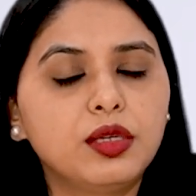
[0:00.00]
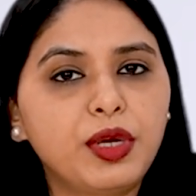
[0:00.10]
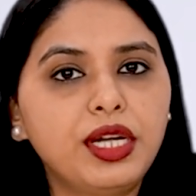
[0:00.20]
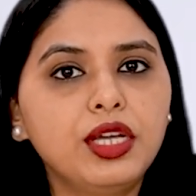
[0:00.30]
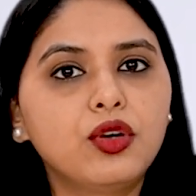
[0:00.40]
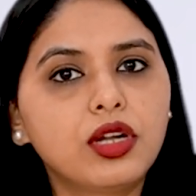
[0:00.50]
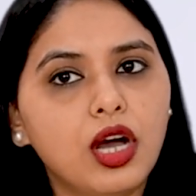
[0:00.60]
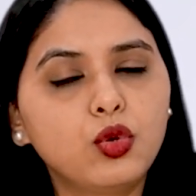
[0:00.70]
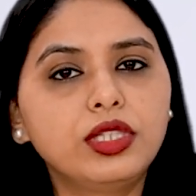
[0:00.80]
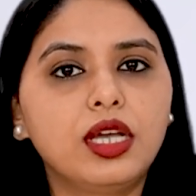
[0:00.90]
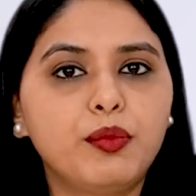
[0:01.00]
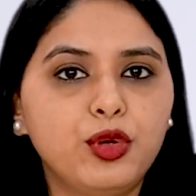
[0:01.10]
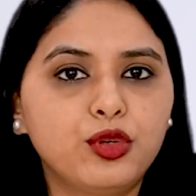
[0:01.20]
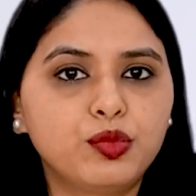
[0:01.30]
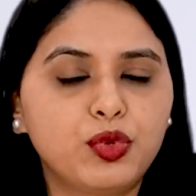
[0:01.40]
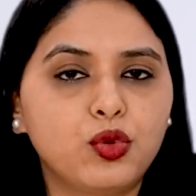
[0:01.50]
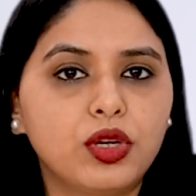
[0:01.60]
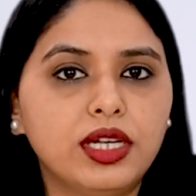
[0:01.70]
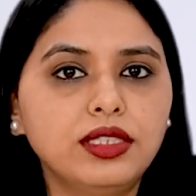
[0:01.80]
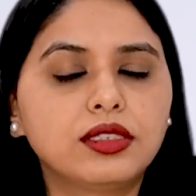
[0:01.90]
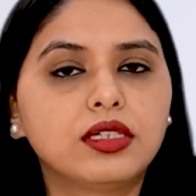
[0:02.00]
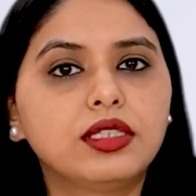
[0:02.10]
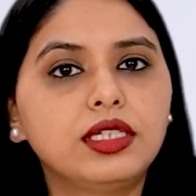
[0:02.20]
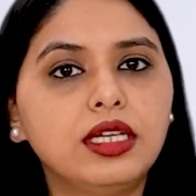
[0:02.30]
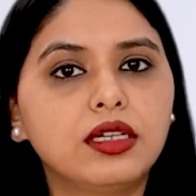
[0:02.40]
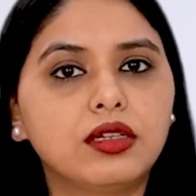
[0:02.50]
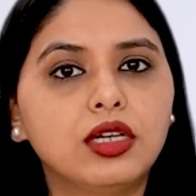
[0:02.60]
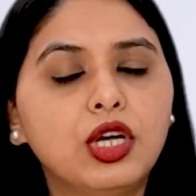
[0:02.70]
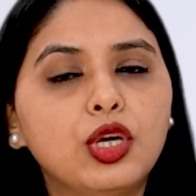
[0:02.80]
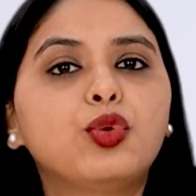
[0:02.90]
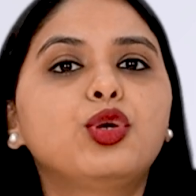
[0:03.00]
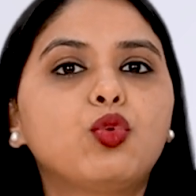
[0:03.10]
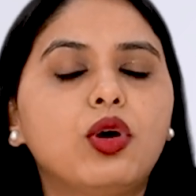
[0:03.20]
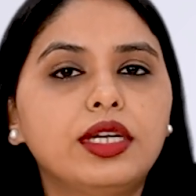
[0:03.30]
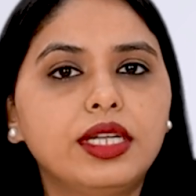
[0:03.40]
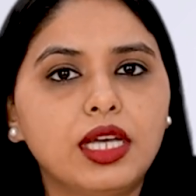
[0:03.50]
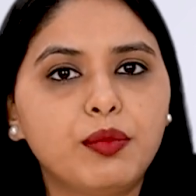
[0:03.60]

depending on how the embryos progress, the uh, good quality